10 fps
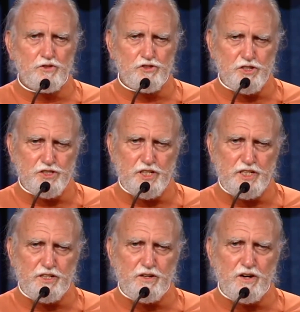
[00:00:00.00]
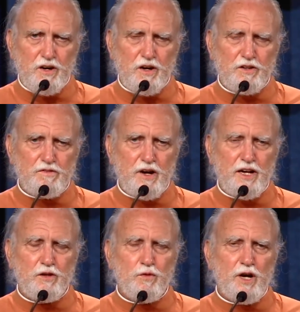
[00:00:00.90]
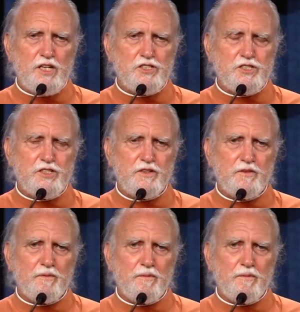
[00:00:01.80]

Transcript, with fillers: to succeed in our divine quest